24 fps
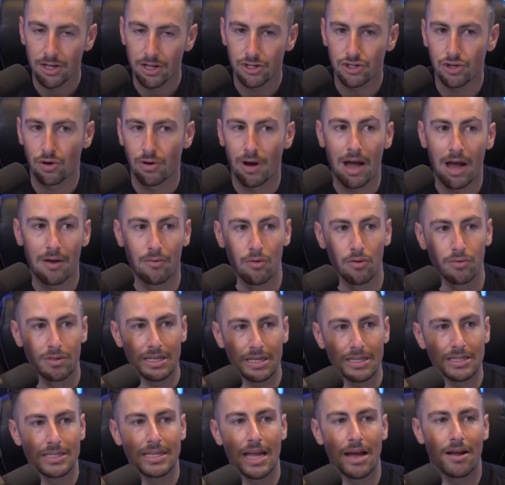So I wrote
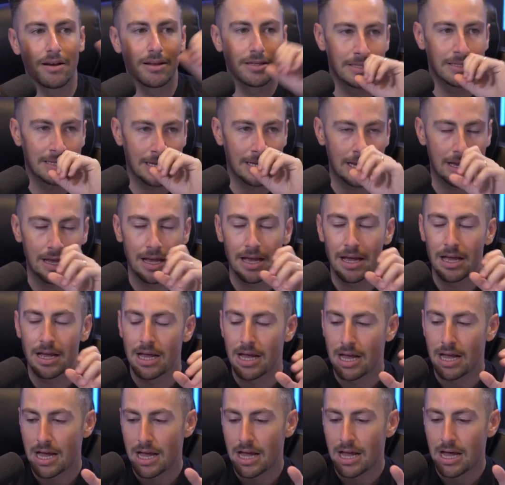these down. And it's like,
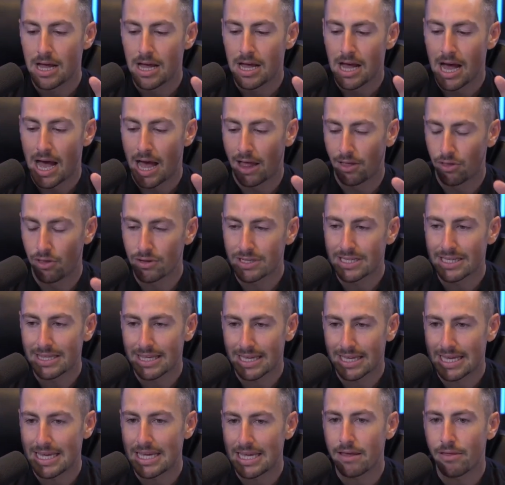I looked at the
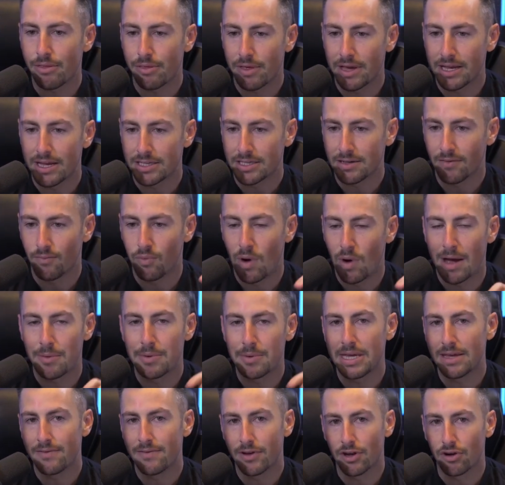key things of why
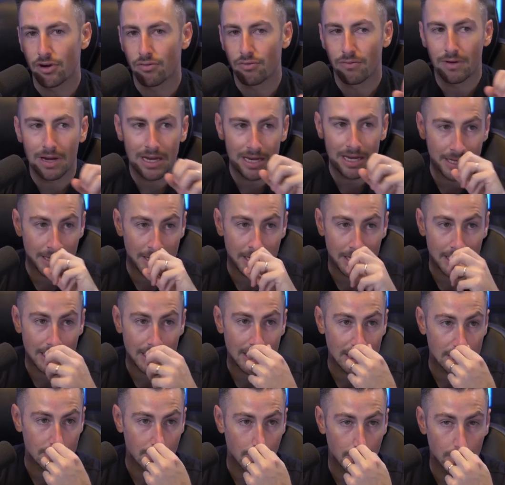we even created the
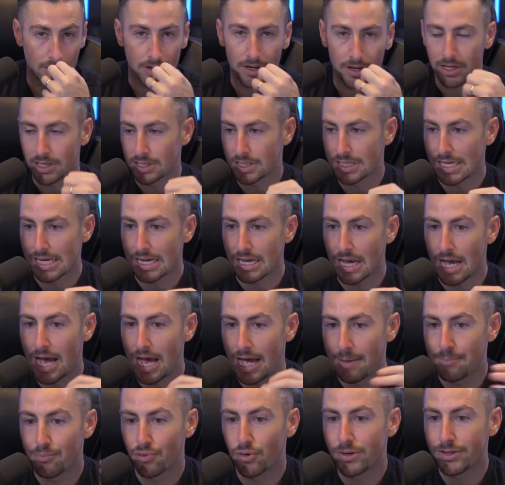King's Brotherhood. Because like,
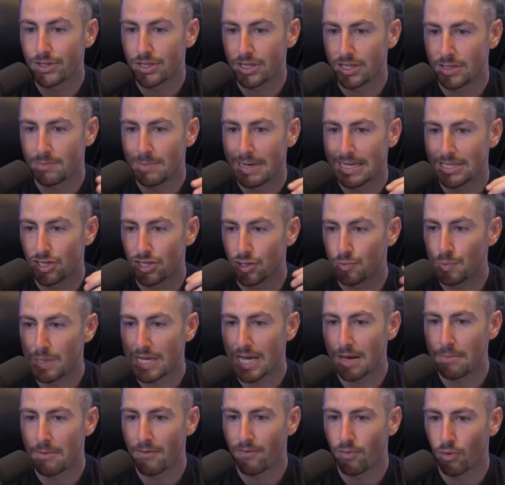I'm preaching this message,
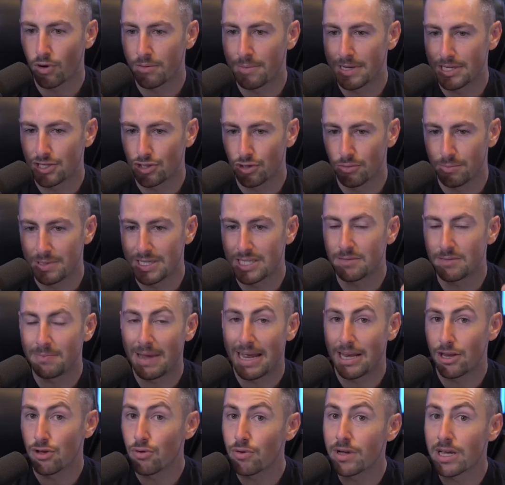become a four-dimensional
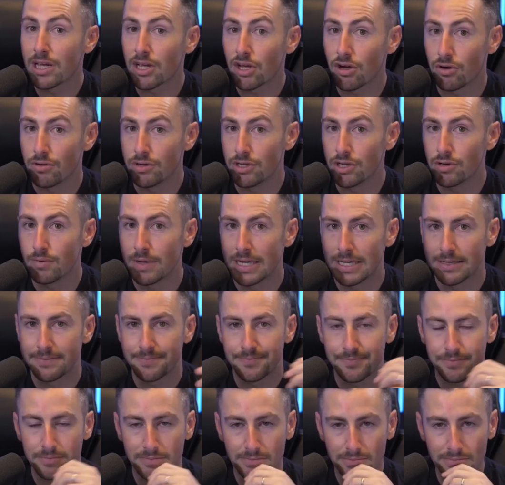businessman. You can go do it.
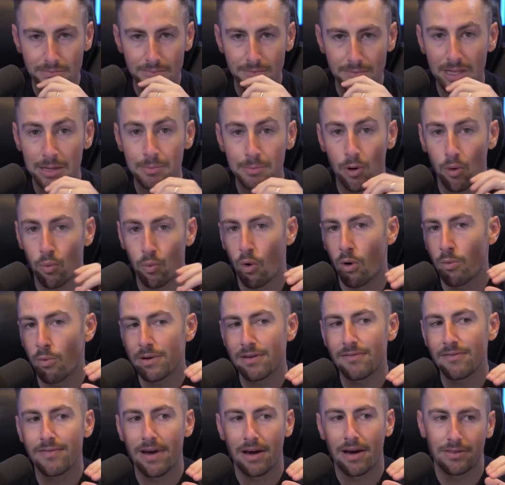But what
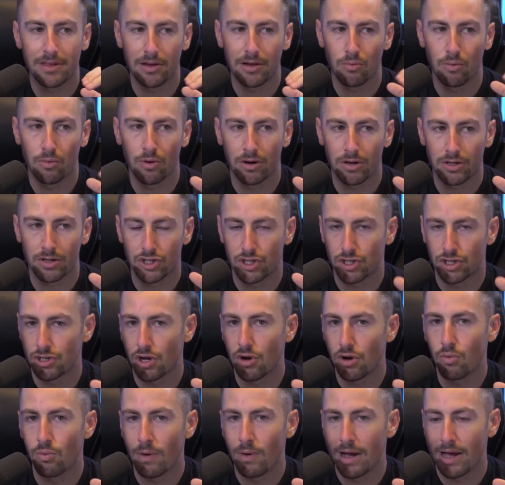we found that works
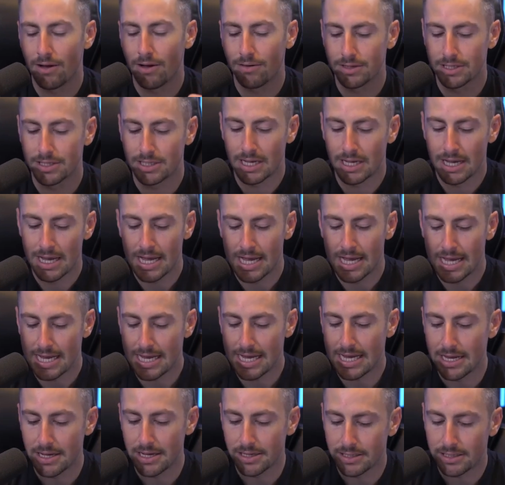so well is,
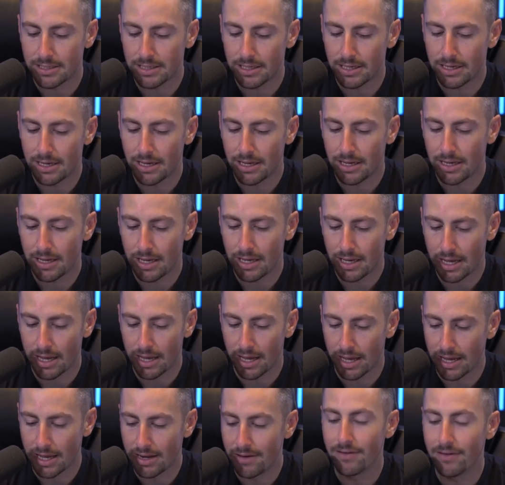is
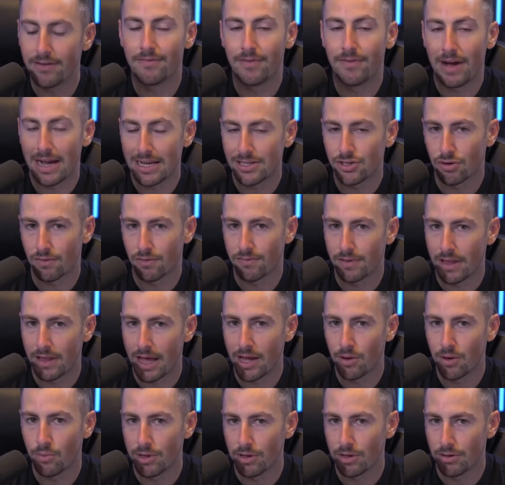uh, an advisor
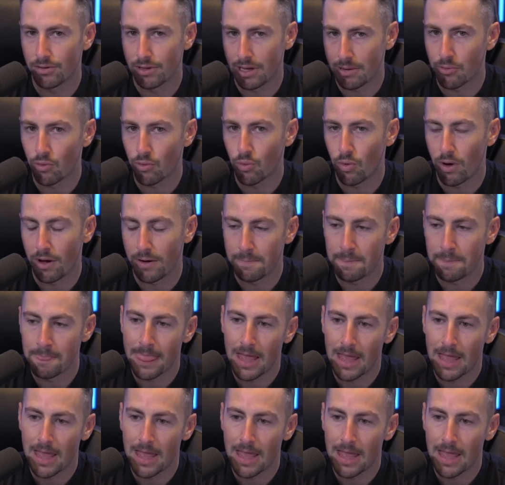flywheel, number one.